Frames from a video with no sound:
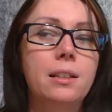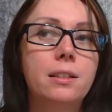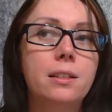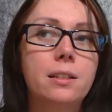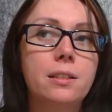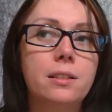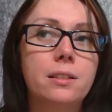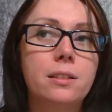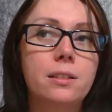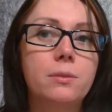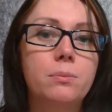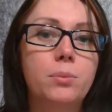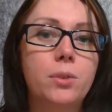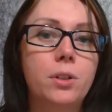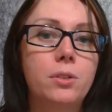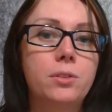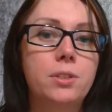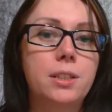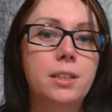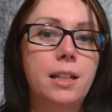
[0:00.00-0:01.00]
The
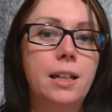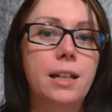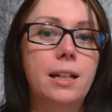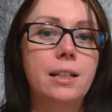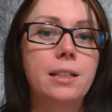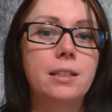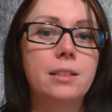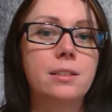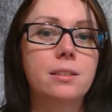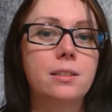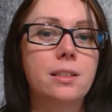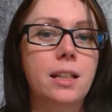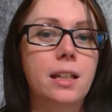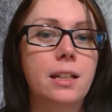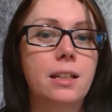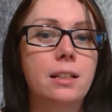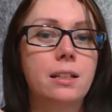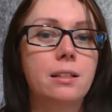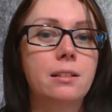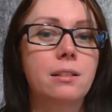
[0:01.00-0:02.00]
pro to that is
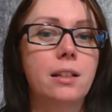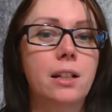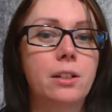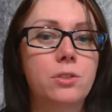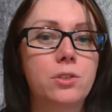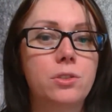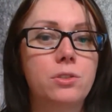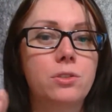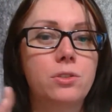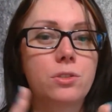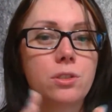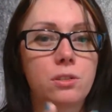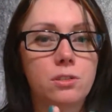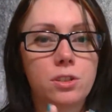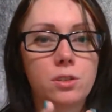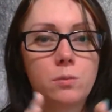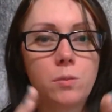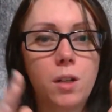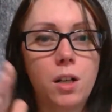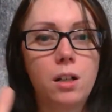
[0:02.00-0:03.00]
that it allows you to start
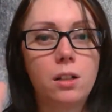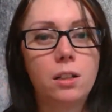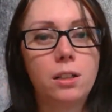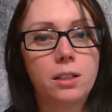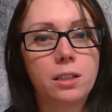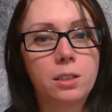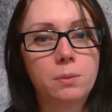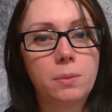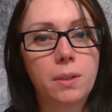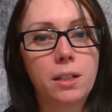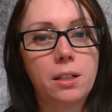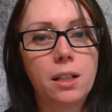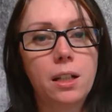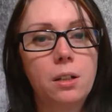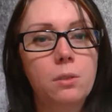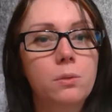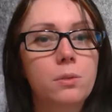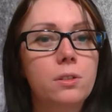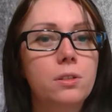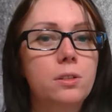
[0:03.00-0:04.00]
small and expand
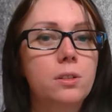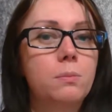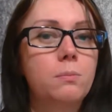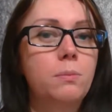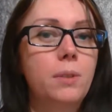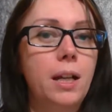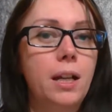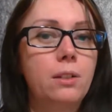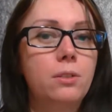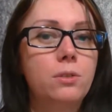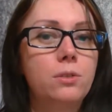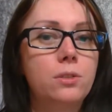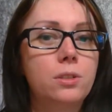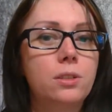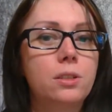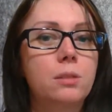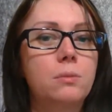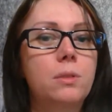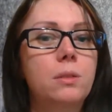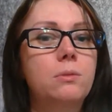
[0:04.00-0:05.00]
outwards. Bad news is
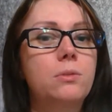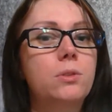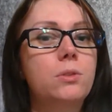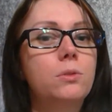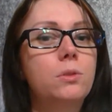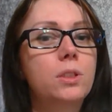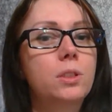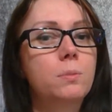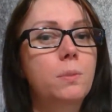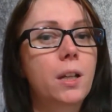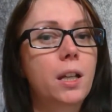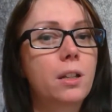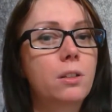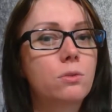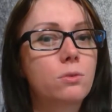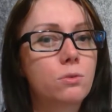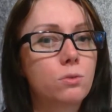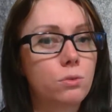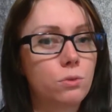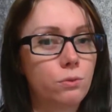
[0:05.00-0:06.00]
sometimes you
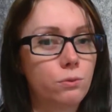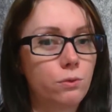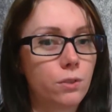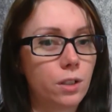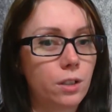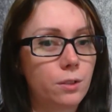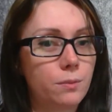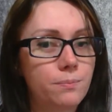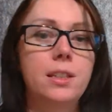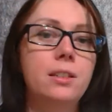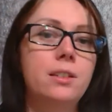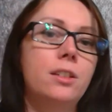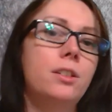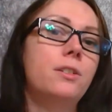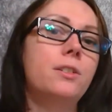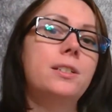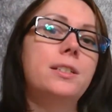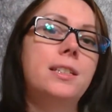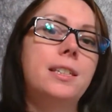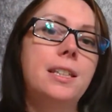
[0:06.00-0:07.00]
expand too far. Then
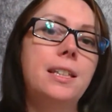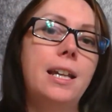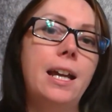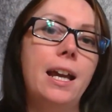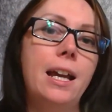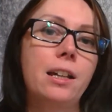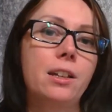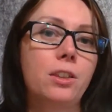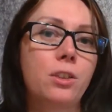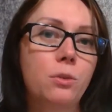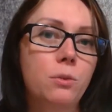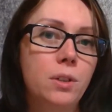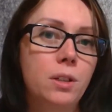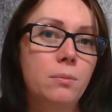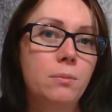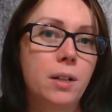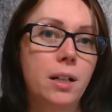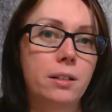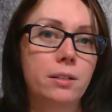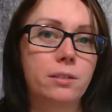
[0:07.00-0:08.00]
there is the Act
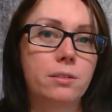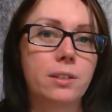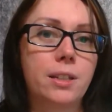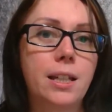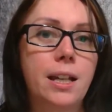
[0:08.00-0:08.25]
3 model.